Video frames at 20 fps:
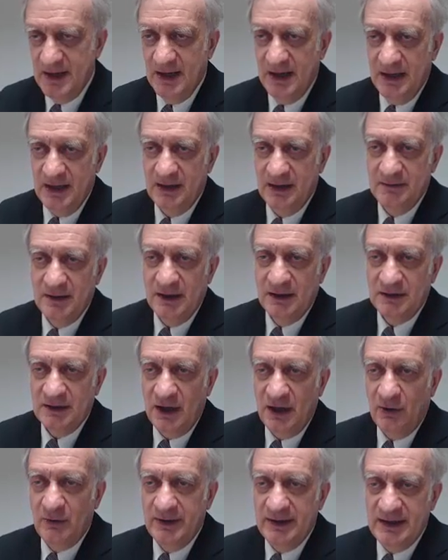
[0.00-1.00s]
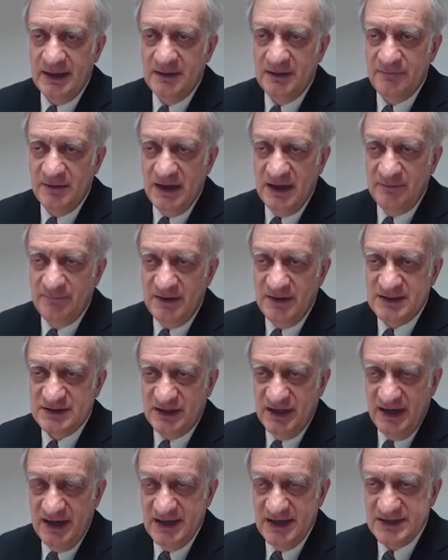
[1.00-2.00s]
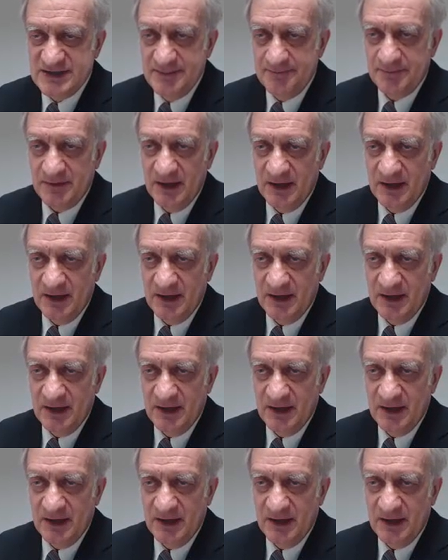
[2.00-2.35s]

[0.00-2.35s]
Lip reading: Now, in this case,